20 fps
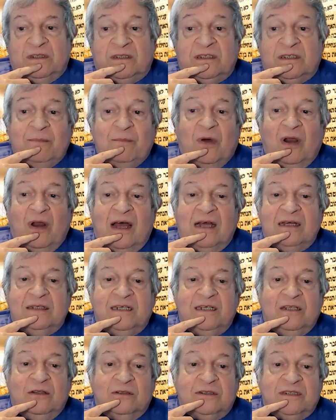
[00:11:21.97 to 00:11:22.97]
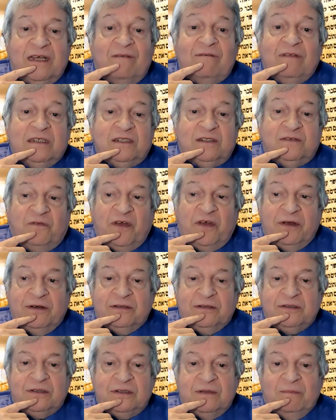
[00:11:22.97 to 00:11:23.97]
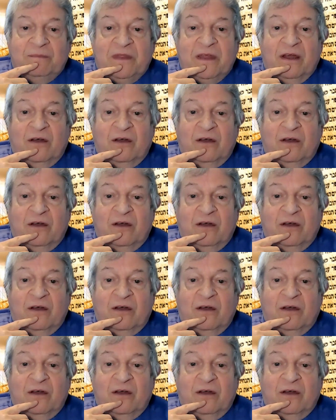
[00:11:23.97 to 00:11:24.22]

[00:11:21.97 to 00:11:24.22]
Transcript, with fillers: symbolizing the seven spheres